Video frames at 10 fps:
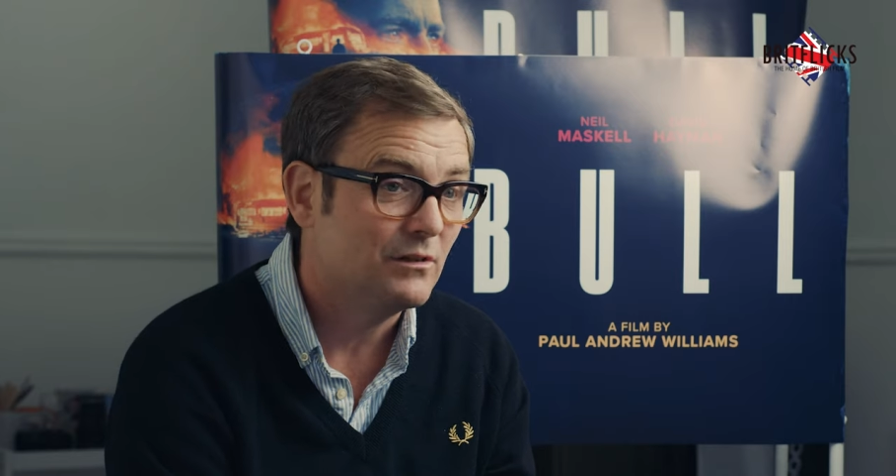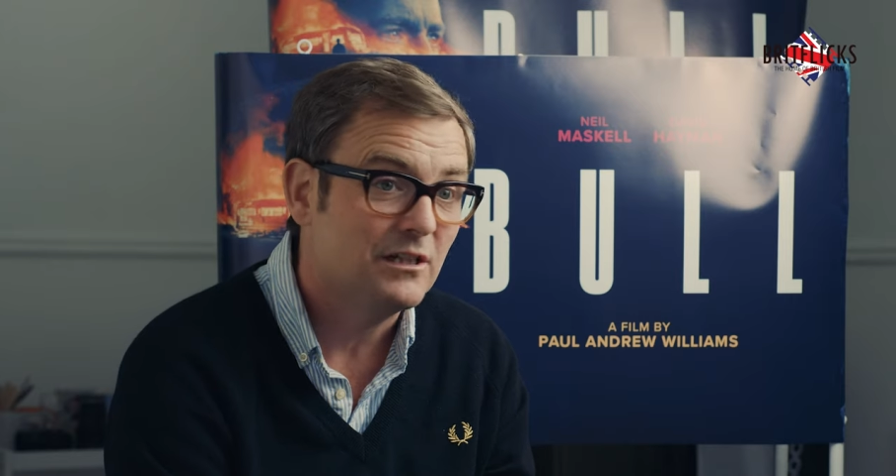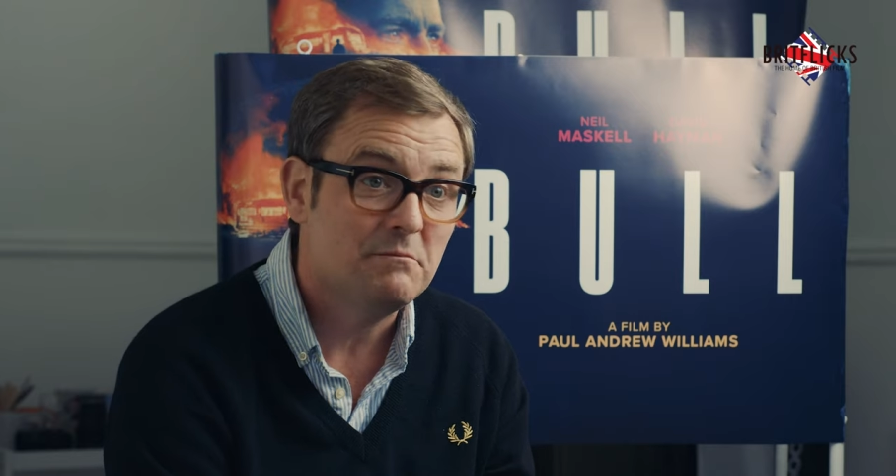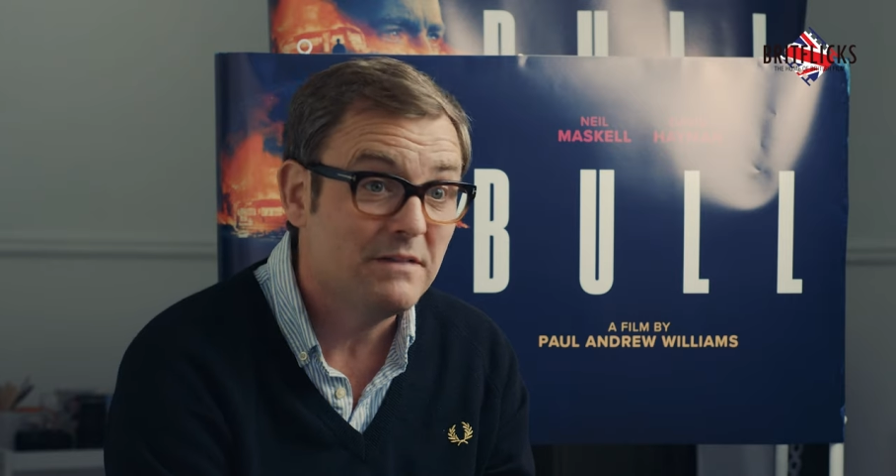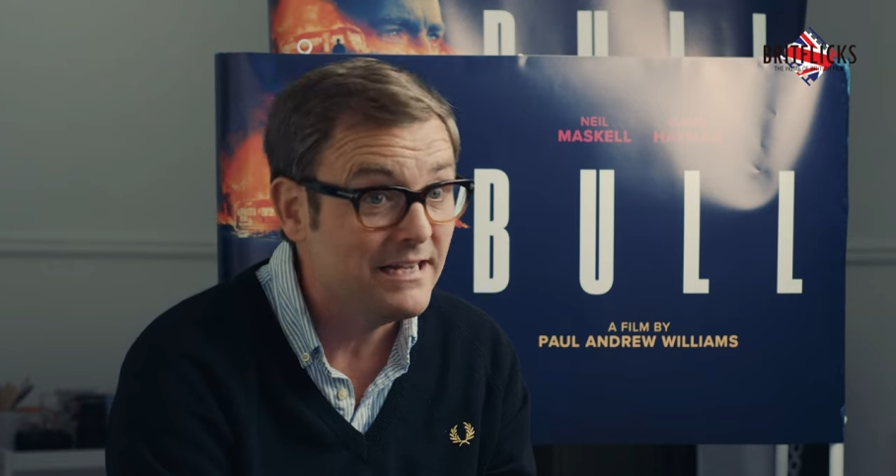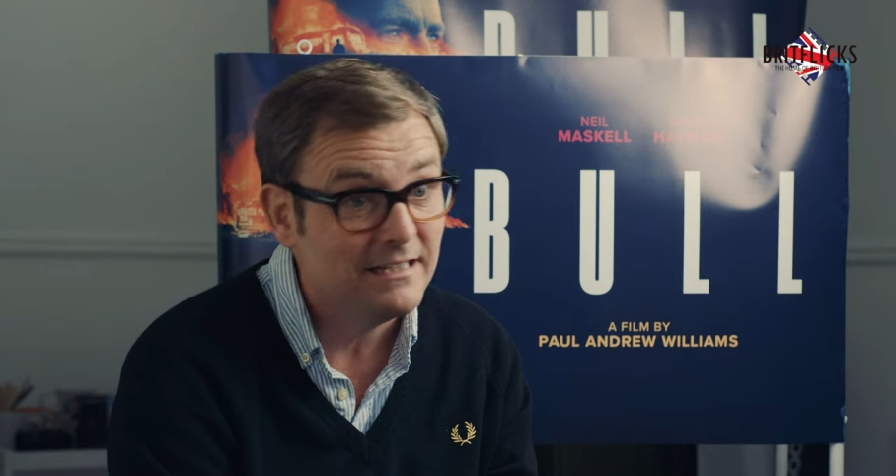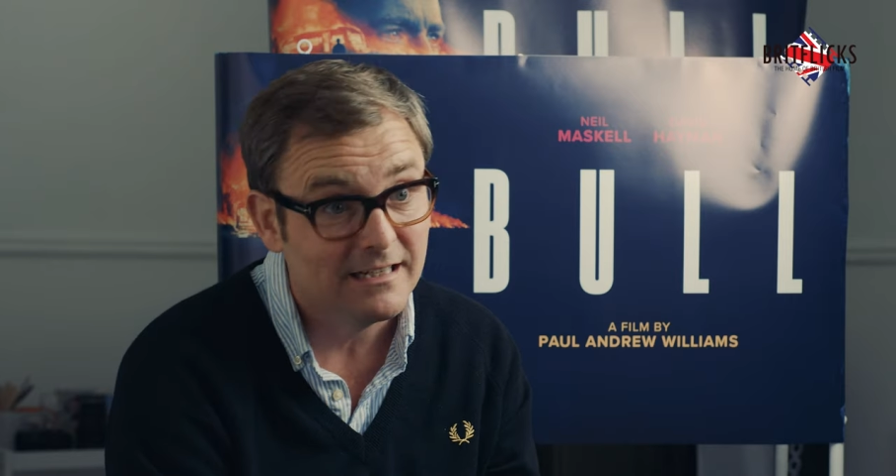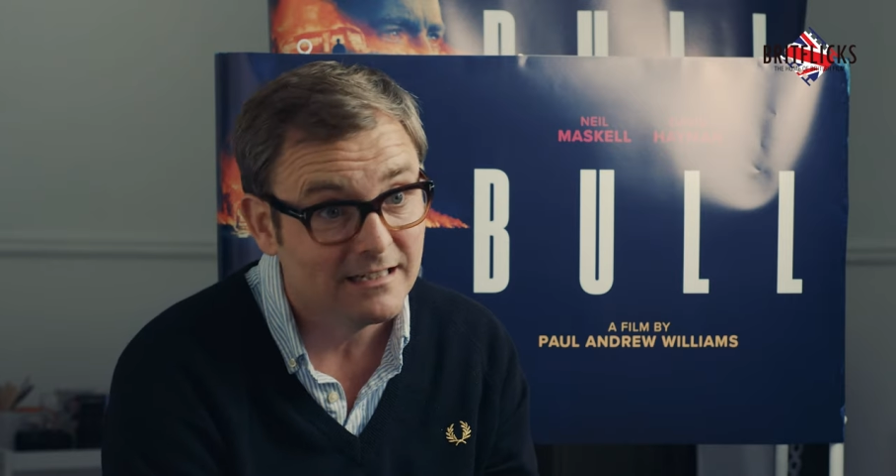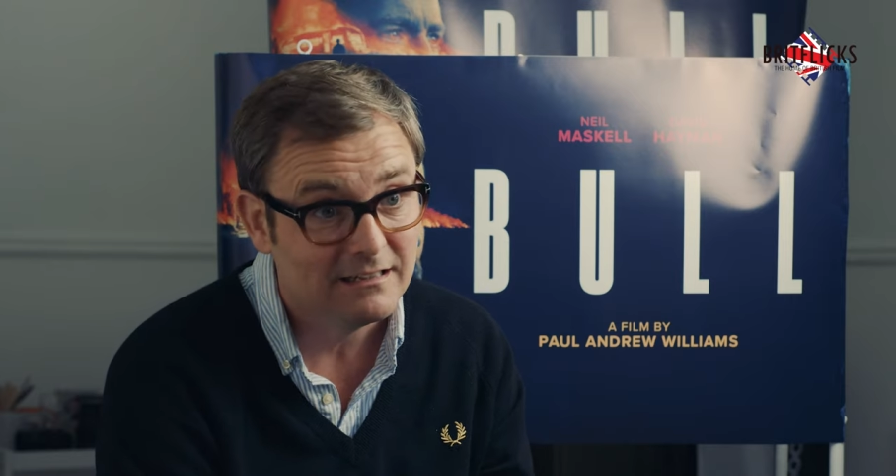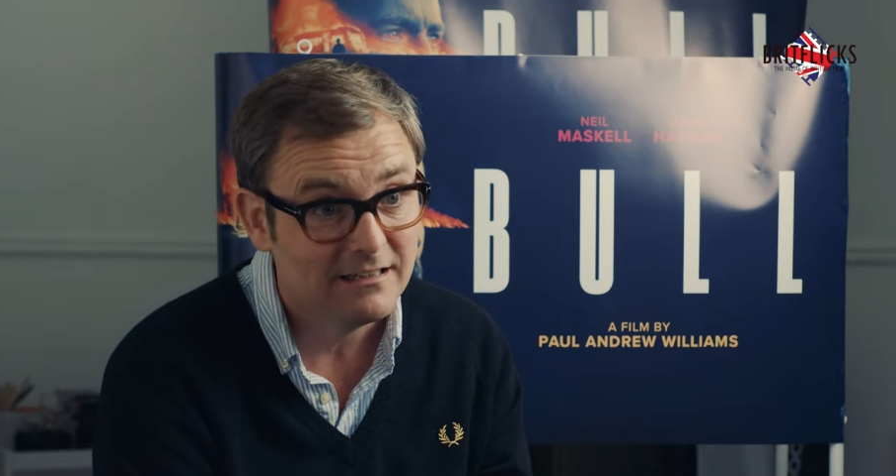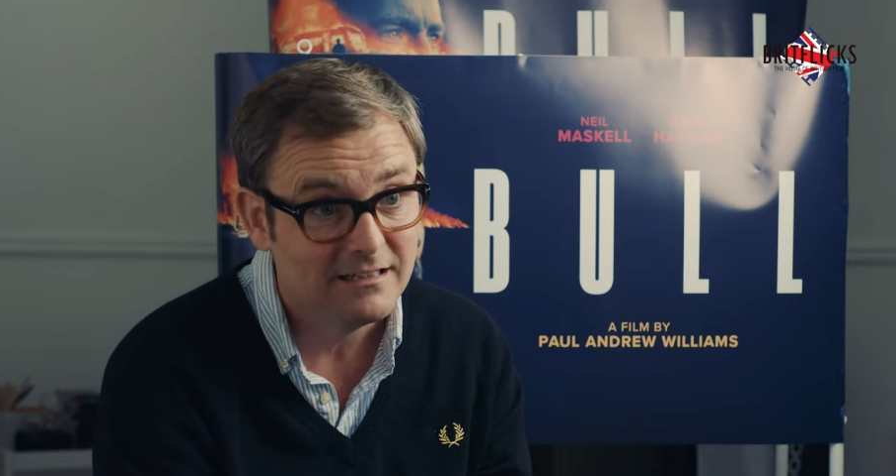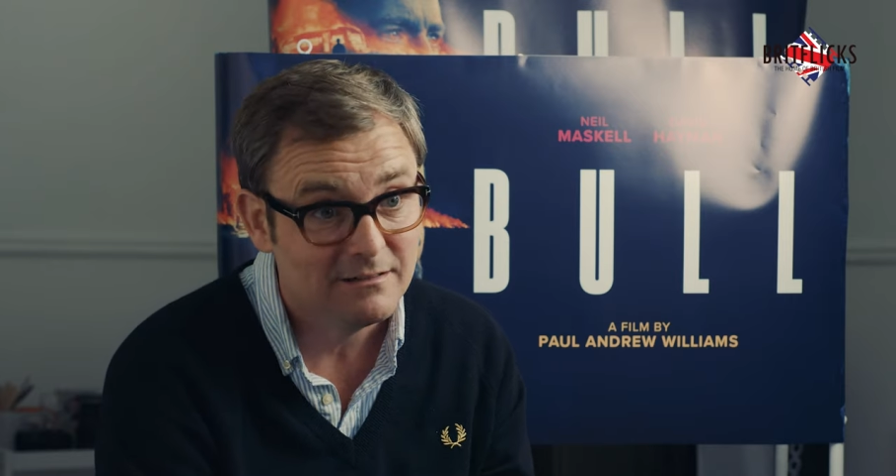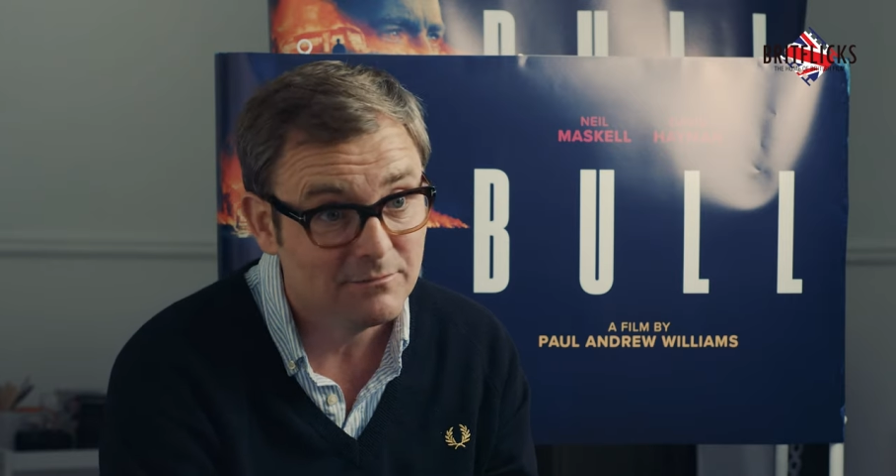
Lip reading: of comedically in